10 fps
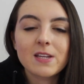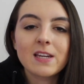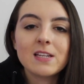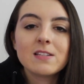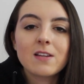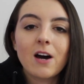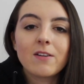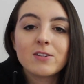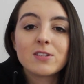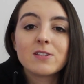and he's
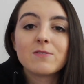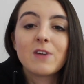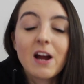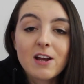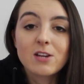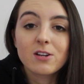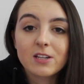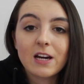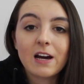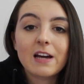obviously a very
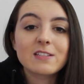good guy,